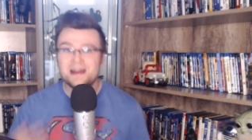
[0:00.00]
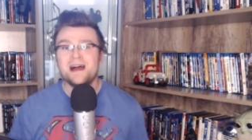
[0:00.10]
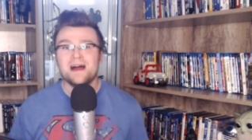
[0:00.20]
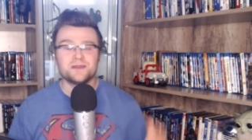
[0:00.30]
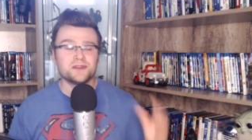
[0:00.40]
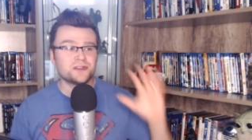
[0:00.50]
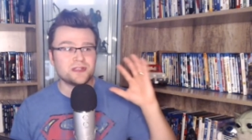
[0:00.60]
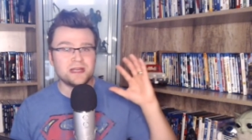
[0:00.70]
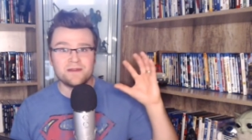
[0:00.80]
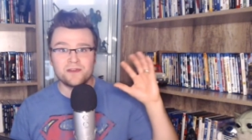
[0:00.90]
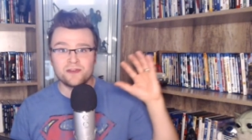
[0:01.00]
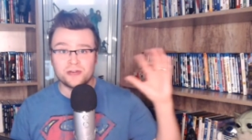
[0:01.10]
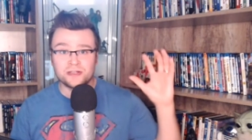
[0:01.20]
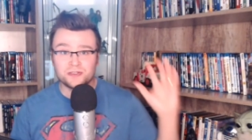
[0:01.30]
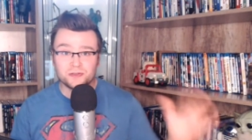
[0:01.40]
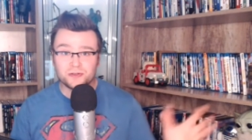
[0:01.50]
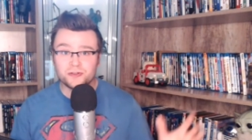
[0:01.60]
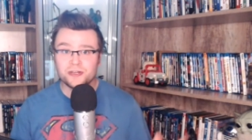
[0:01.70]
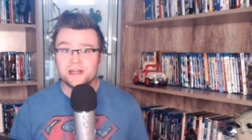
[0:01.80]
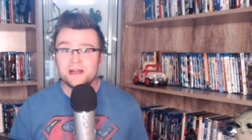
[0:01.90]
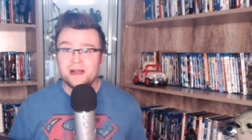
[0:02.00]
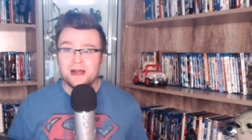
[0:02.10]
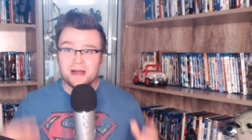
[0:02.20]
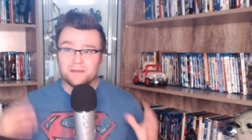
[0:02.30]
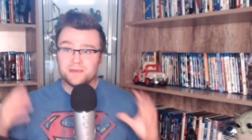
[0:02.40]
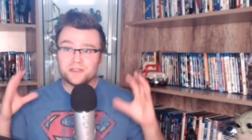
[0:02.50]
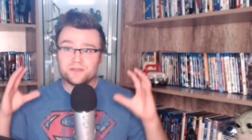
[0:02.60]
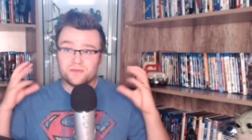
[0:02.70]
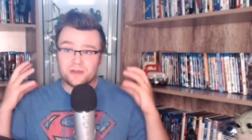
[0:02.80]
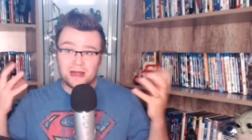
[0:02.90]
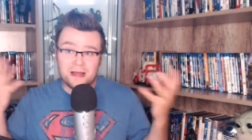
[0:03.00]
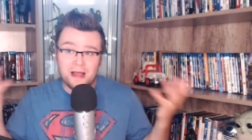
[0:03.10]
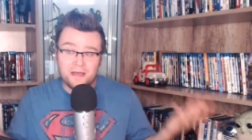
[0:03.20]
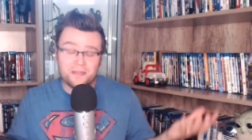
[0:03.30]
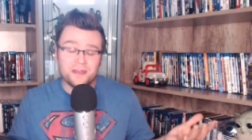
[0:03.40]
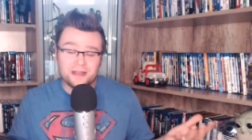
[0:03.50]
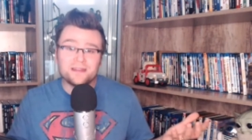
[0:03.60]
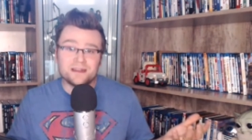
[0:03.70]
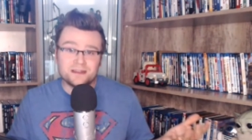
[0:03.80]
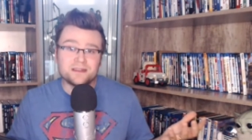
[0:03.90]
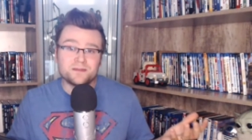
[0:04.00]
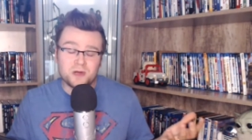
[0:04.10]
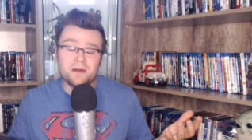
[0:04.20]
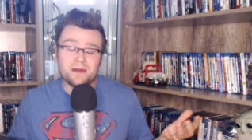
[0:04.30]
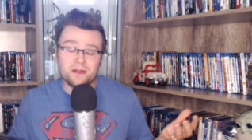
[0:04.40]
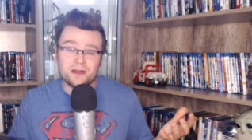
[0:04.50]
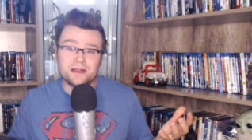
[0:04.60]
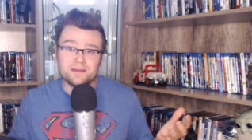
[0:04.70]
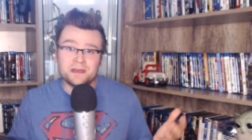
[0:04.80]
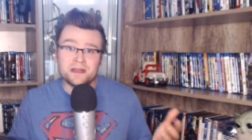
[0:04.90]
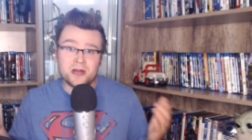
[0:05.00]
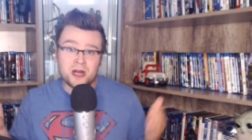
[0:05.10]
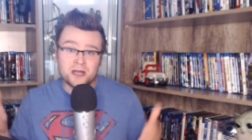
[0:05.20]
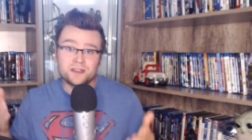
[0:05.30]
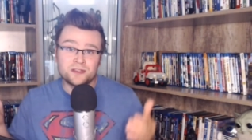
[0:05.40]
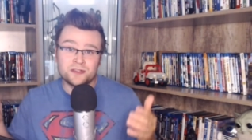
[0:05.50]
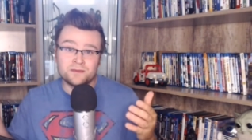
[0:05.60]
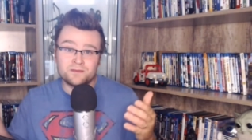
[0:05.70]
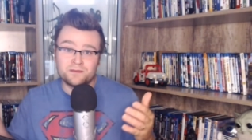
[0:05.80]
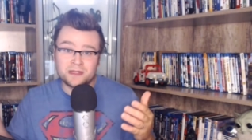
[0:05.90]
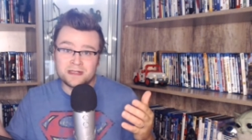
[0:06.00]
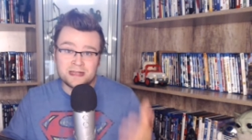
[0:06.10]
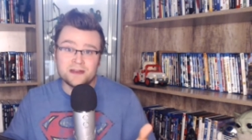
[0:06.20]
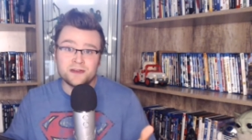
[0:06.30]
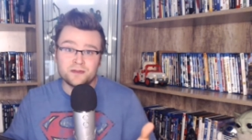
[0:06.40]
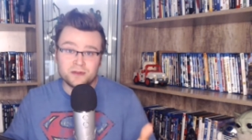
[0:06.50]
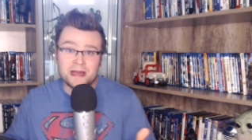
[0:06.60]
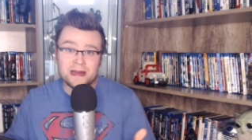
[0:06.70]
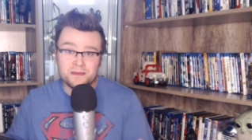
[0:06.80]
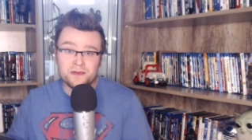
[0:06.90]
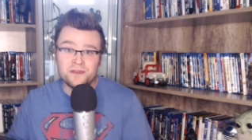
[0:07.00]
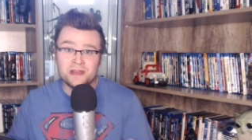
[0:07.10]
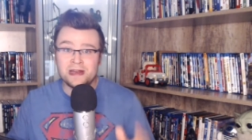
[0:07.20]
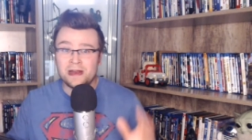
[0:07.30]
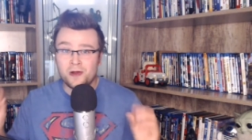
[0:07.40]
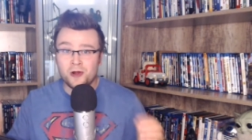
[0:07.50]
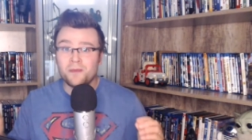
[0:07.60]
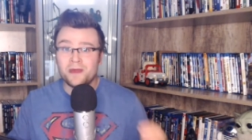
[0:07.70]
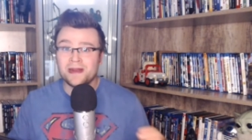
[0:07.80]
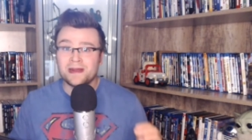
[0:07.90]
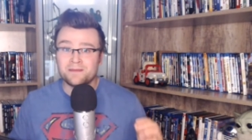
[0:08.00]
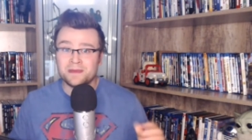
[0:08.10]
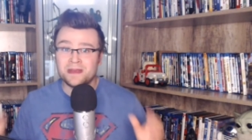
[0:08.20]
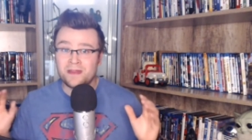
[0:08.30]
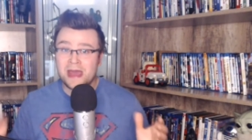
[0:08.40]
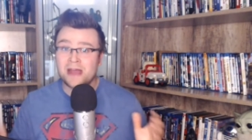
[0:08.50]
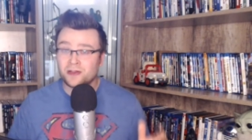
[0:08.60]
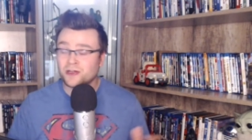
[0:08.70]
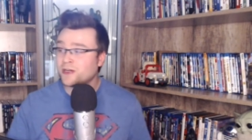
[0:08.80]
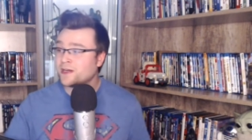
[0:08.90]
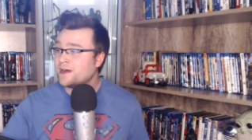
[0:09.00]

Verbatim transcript: I'm sure it's going to have a great story. I'm just, I, I think this is probably looking to be an Oscar contender kind of movie, and I hope that it can be that good.